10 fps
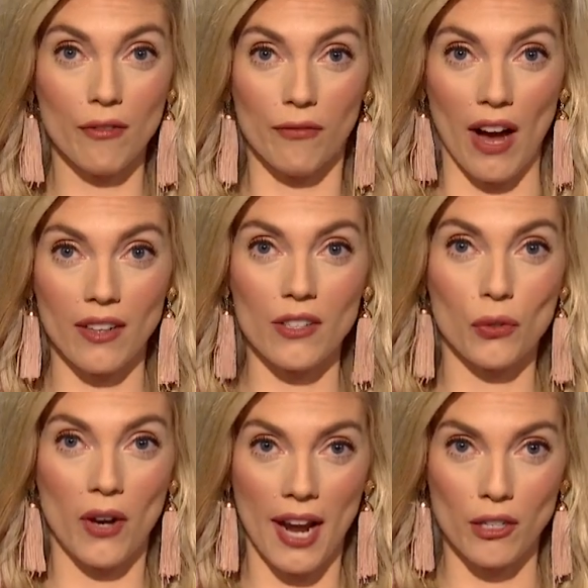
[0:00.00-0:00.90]
of
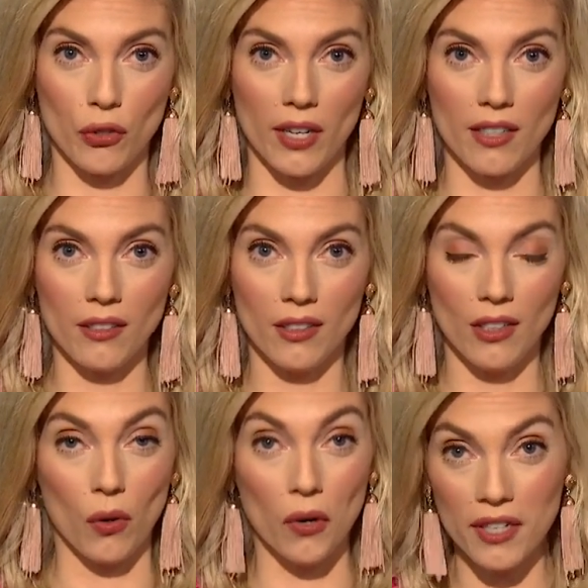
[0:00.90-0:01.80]
violence or hatred,
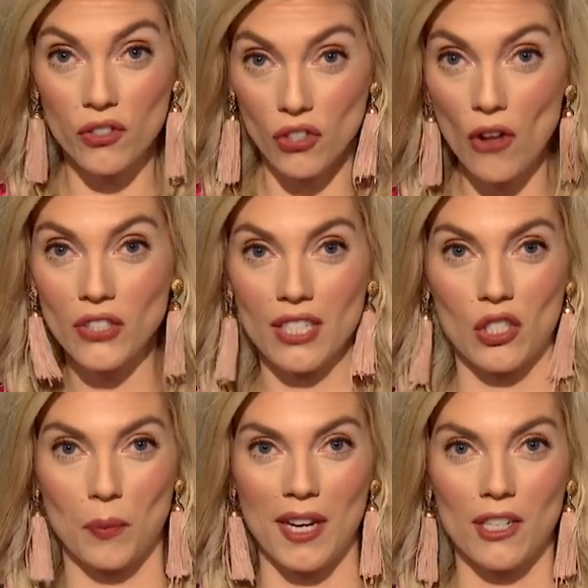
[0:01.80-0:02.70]
or insulting
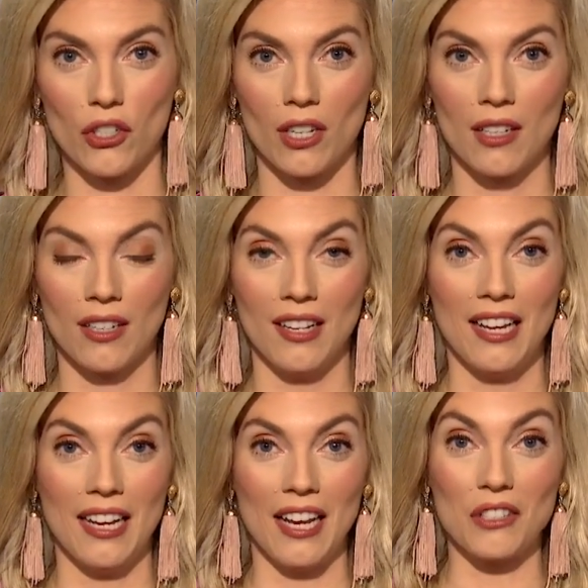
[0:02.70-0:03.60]
speech
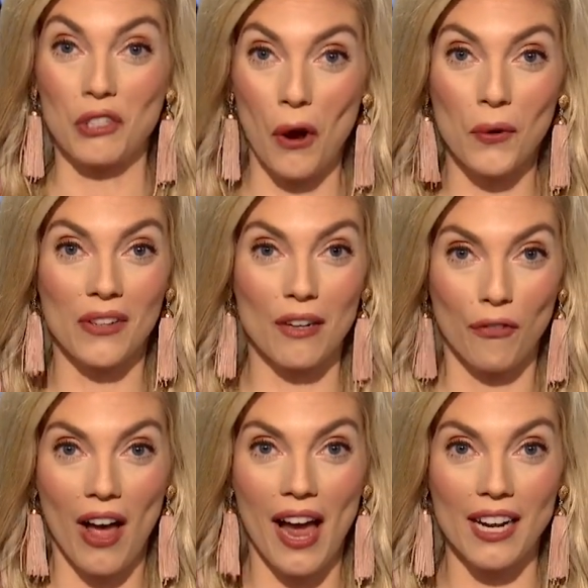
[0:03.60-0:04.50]
is totally
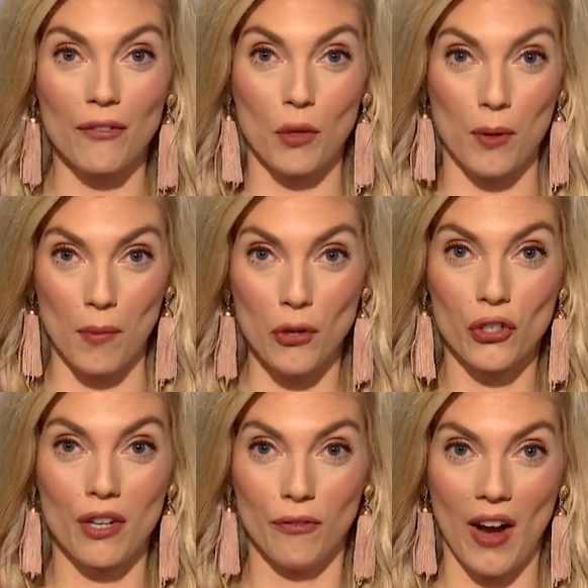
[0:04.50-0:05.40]
fine if the
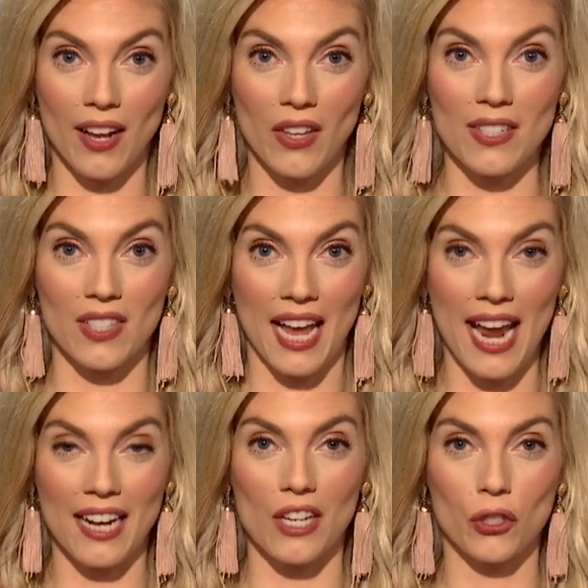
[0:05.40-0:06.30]
promotion of violence and
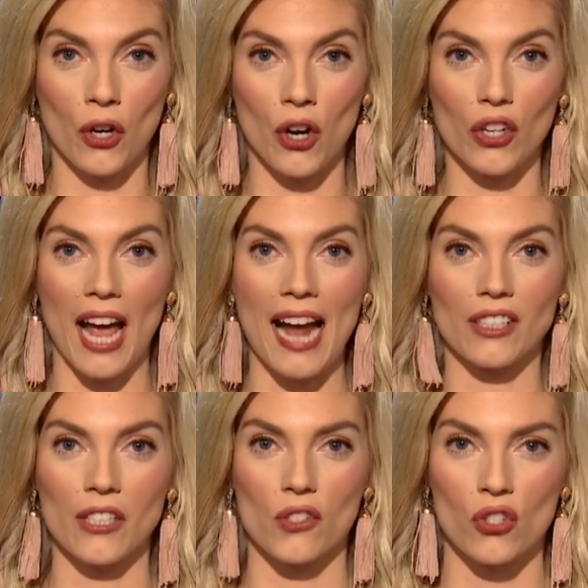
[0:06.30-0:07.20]
hate is hurled
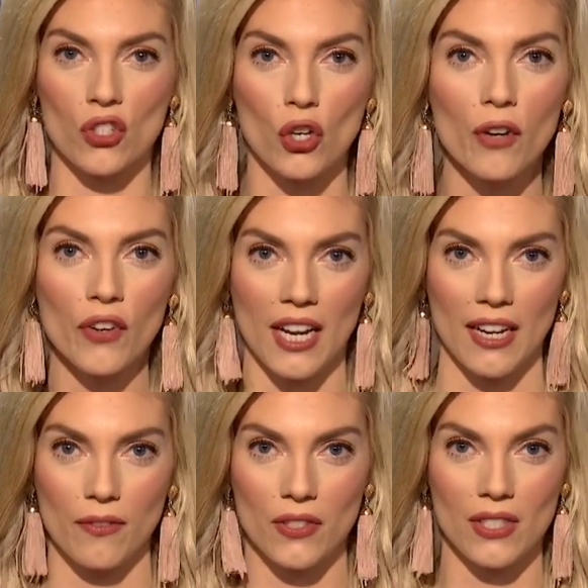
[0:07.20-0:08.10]
at
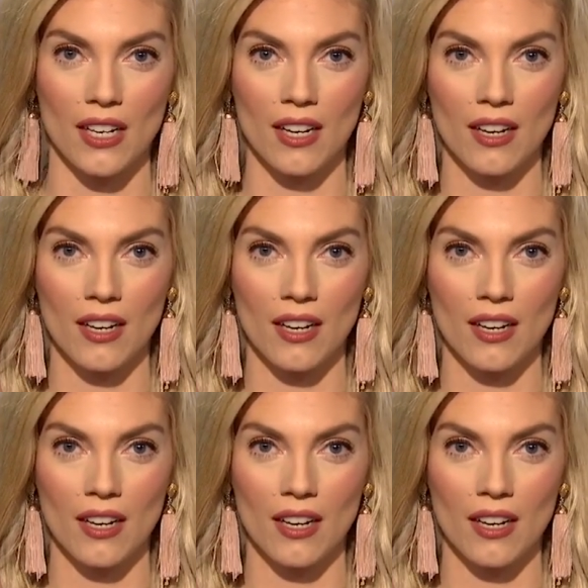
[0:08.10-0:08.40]
conservatives.